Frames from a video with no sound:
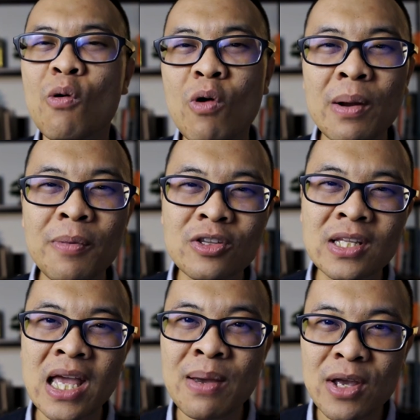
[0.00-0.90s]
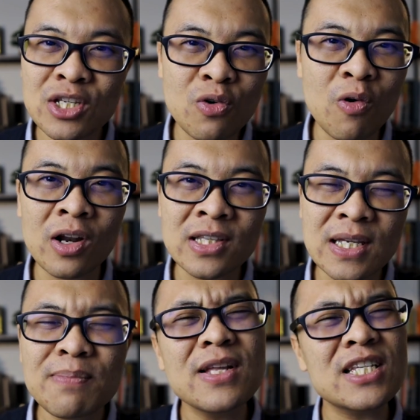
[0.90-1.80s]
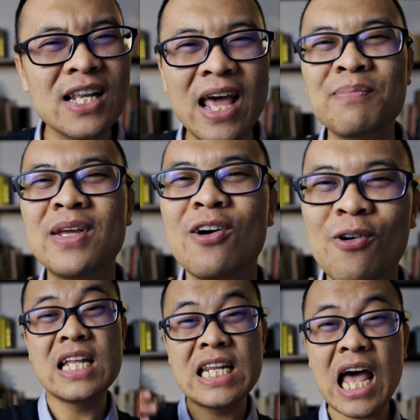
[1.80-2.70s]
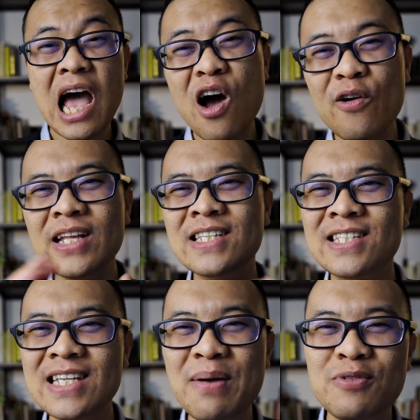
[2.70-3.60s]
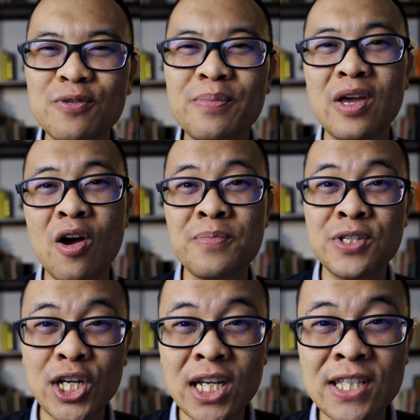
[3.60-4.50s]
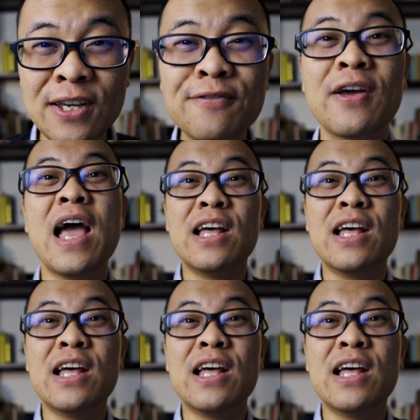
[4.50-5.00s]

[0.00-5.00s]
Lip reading: What about the image quality? Please let me know. Now it's time to be objective.